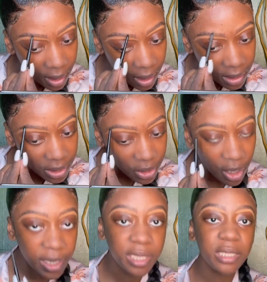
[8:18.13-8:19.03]

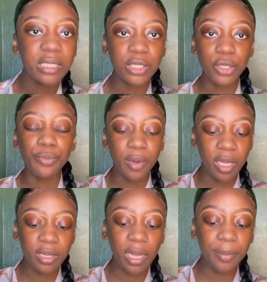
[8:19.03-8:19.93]
starting this new
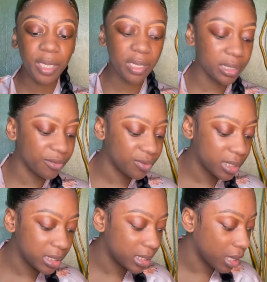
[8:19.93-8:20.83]
month, I'm gonna definitely
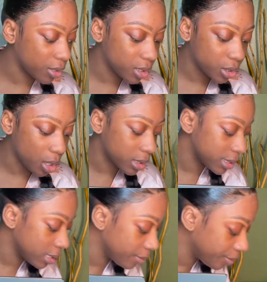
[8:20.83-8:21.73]
sit down and talk to
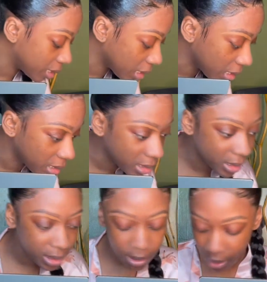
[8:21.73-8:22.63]
them,
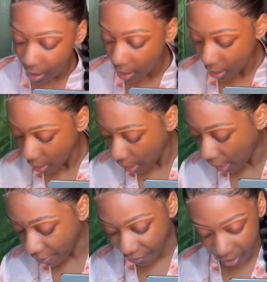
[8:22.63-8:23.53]
because
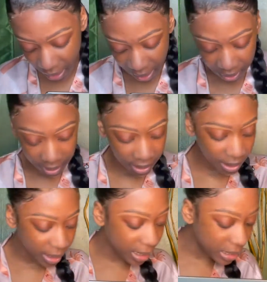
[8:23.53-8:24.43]
I feel like
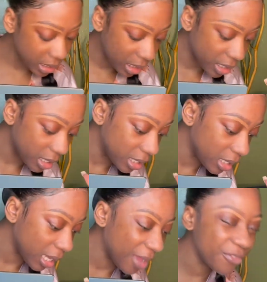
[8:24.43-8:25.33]

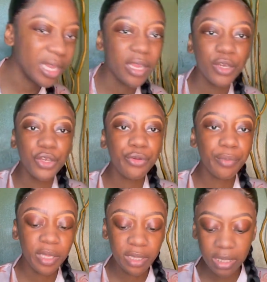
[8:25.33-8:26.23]
I feel like a new
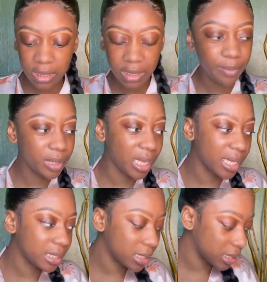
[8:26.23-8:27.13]
month
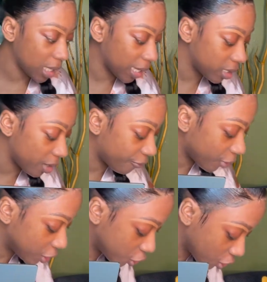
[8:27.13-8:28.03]
symbolizes like a
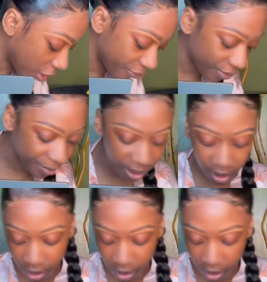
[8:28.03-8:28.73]
fresh start for me.